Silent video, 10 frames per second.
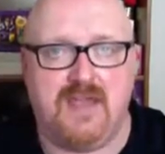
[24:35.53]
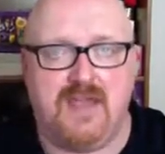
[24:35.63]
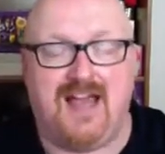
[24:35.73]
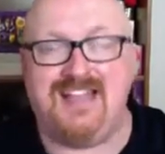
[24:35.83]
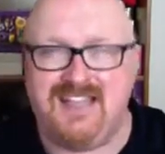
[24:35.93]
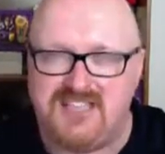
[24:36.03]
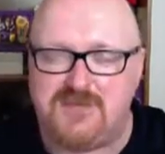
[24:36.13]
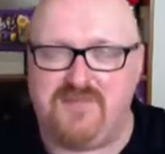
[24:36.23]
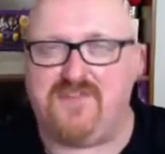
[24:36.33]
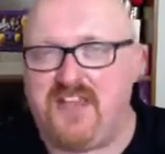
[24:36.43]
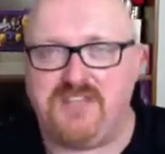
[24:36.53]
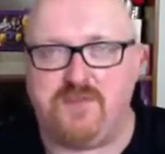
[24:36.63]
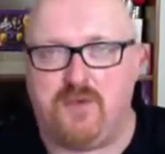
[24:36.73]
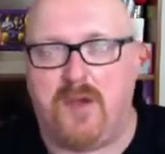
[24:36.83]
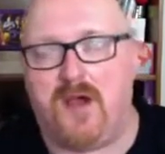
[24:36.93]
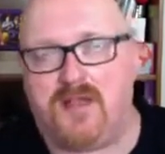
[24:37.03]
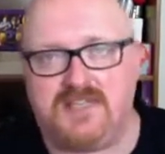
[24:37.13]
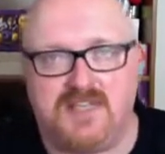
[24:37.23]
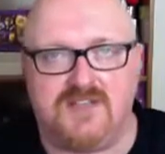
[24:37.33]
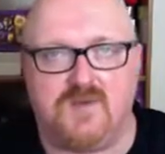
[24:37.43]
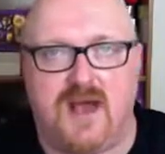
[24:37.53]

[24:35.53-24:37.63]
I did some Facebook marketing as